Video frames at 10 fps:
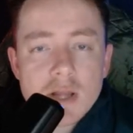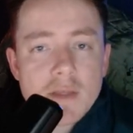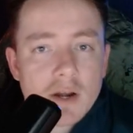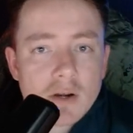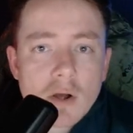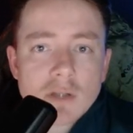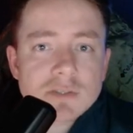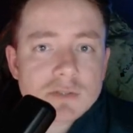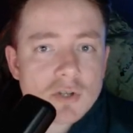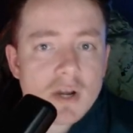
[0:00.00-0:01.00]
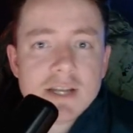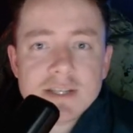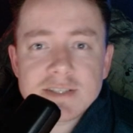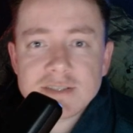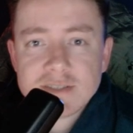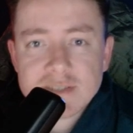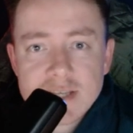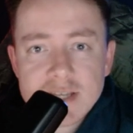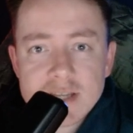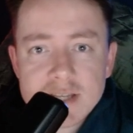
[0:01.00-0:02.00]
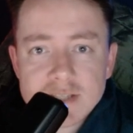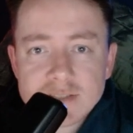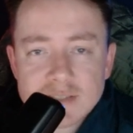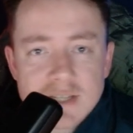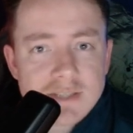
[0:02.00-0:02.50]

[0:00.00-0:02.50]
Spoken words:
that are also trying to succeed in this.